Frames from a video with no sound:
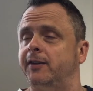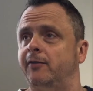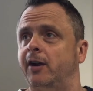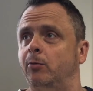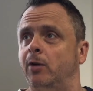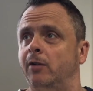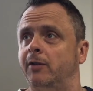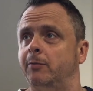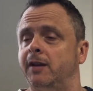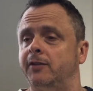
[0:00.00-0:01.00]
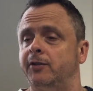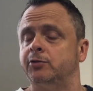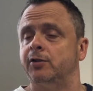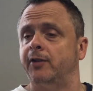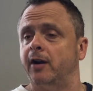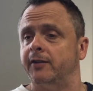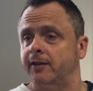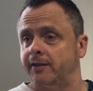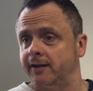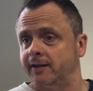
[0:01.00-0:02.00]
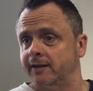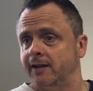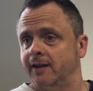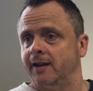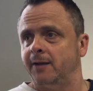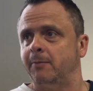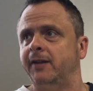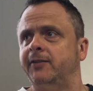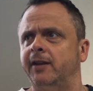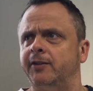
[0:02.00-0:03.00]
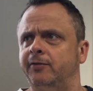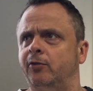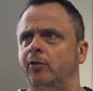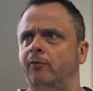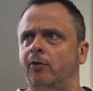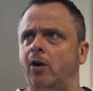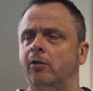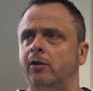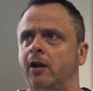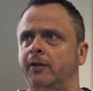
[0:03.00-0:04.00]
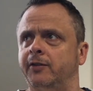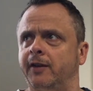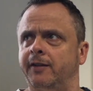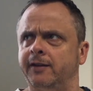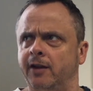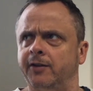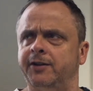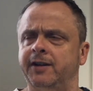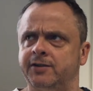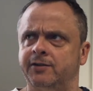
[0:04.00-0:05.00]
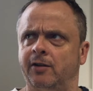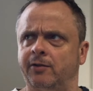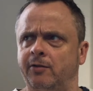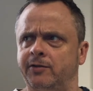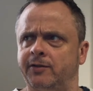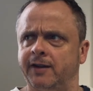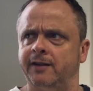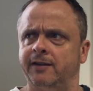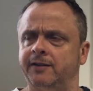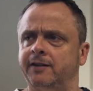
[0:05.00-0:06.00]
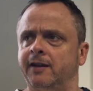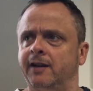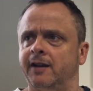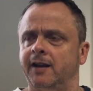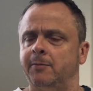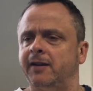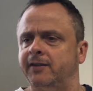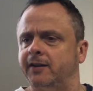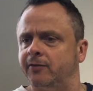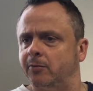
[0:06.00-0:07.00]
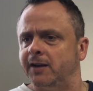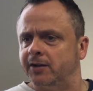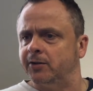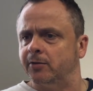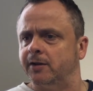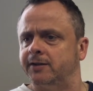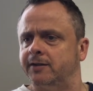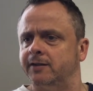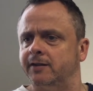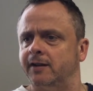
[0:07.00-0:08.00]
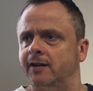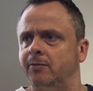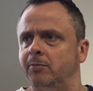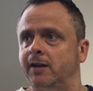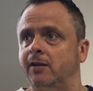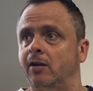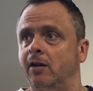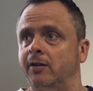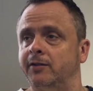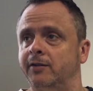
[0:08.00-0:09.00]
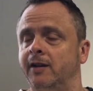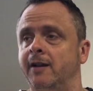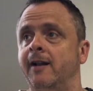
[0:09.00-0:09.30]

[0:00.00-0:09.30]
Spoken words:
in very well with me in social science, I think. It makes sense for our class. I think the other teachers also see that it makes sense for me to do it, because